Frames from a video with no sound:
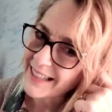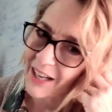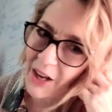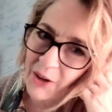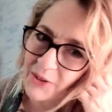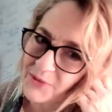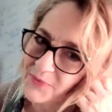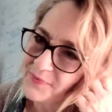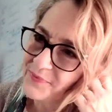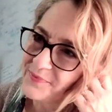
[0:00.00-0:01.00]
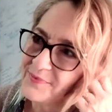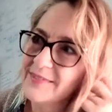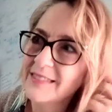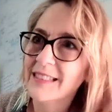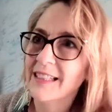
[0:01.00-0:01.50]
you know,
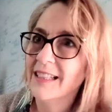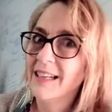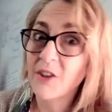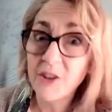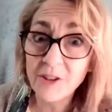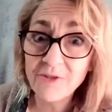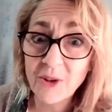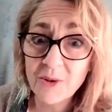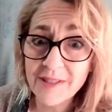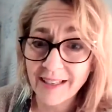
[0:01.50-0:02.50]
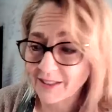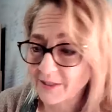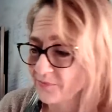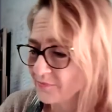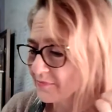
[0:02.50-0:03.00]
they're
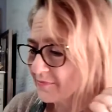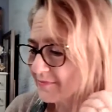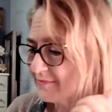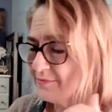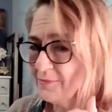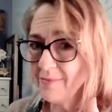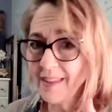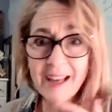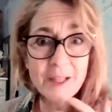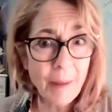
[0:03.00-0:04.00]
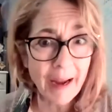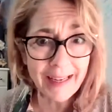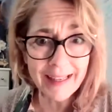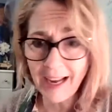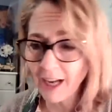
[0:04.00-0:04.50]
confusing. As
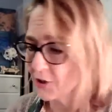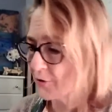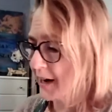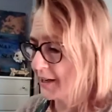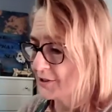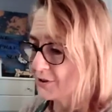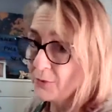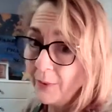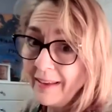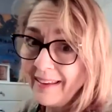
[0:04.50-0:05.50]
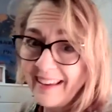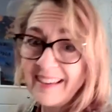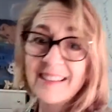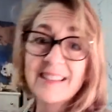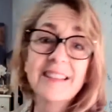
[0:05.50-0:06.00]
painting contractors, we
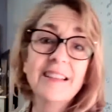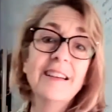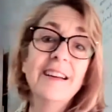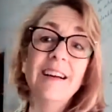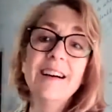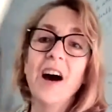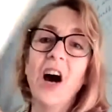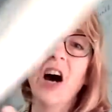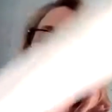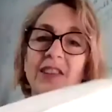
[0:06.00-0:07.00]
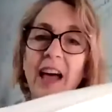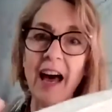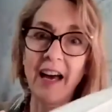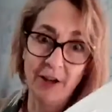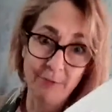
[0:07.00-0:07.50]
get a
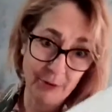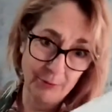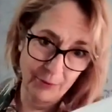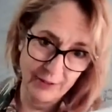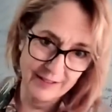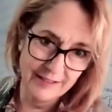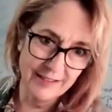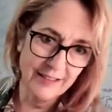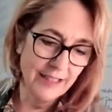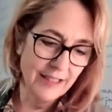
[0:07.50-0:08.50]
lot of blueprints.